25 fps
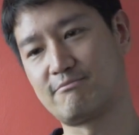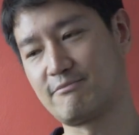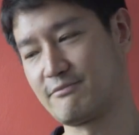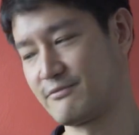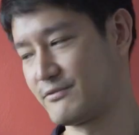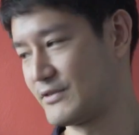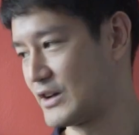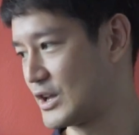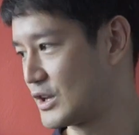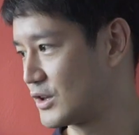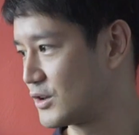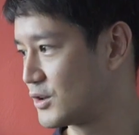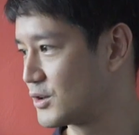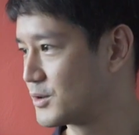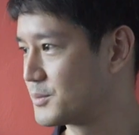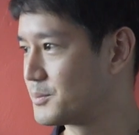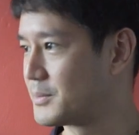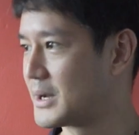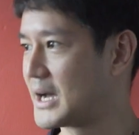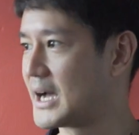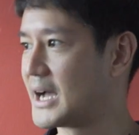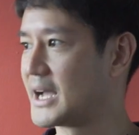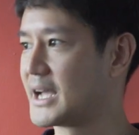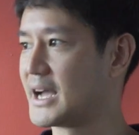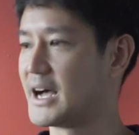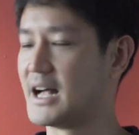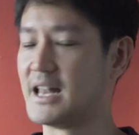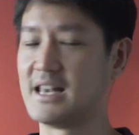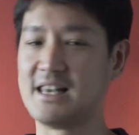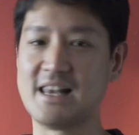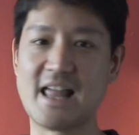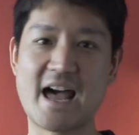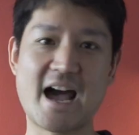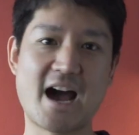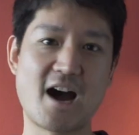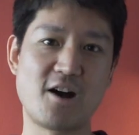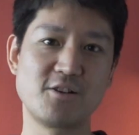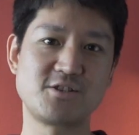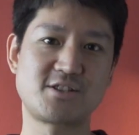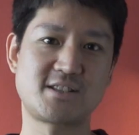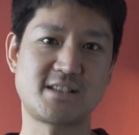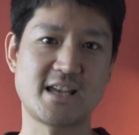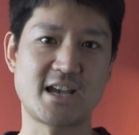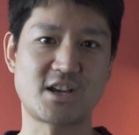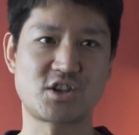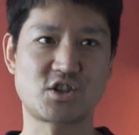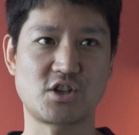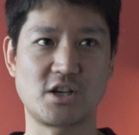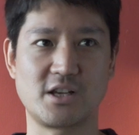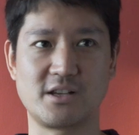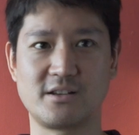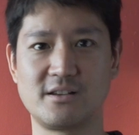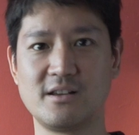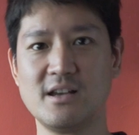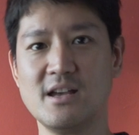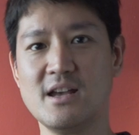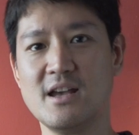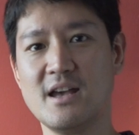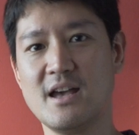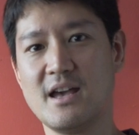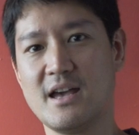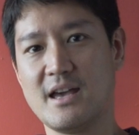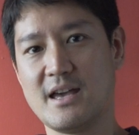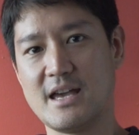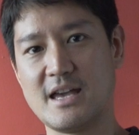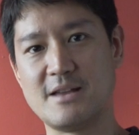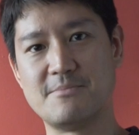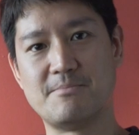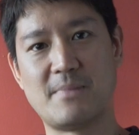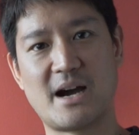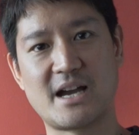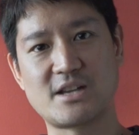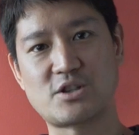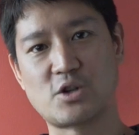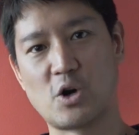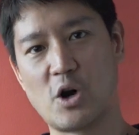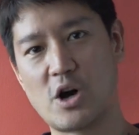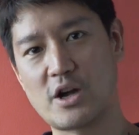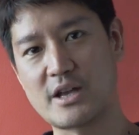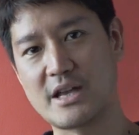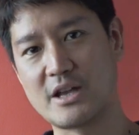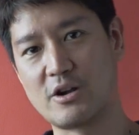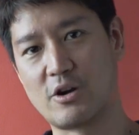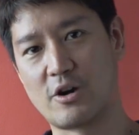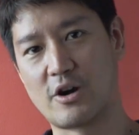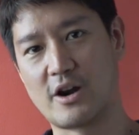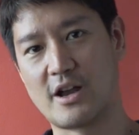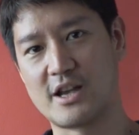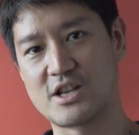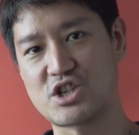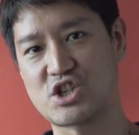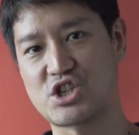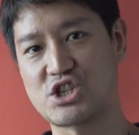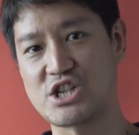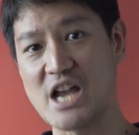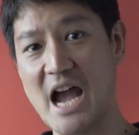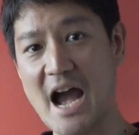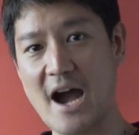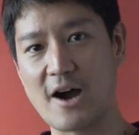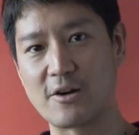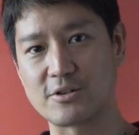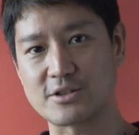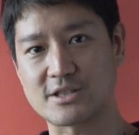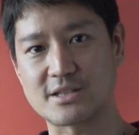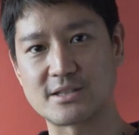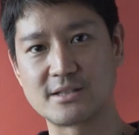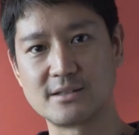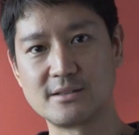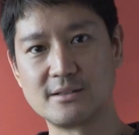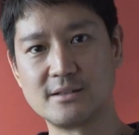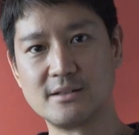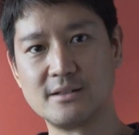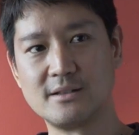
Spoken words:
followed by a loud section in my talking, or a shout.